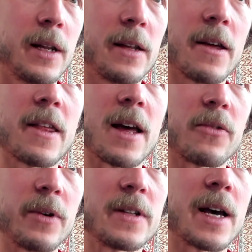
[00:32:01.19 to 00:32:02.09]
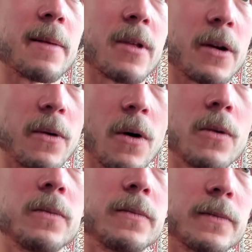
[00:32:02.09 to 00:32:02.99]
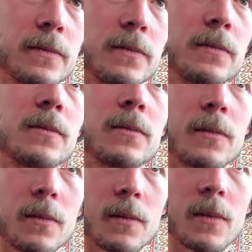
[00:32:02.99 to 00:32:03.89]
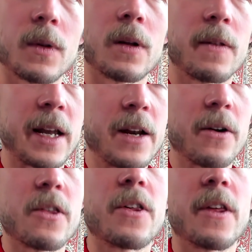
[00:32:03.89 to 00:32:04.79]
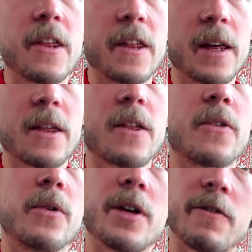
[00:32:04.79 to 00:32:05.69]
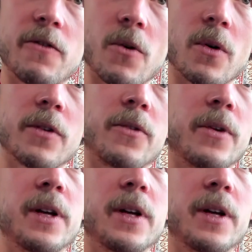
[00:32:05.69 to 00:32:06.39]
he does that 3 times in a row. Then here it's just 6, 3, 4, 3.